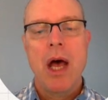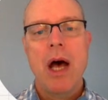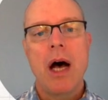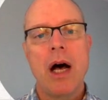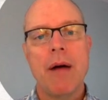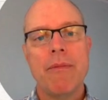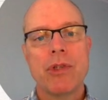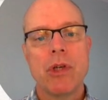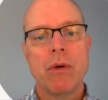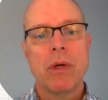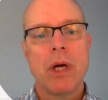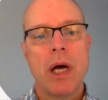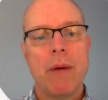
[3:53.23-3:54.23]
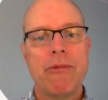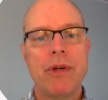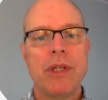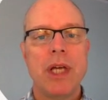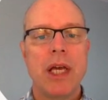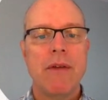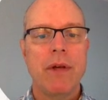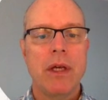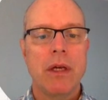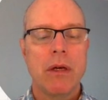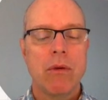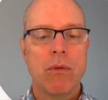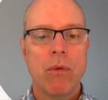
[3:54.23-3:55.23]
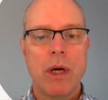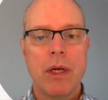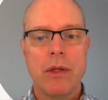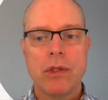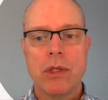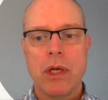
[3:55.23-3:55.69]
So Humphrey Davy was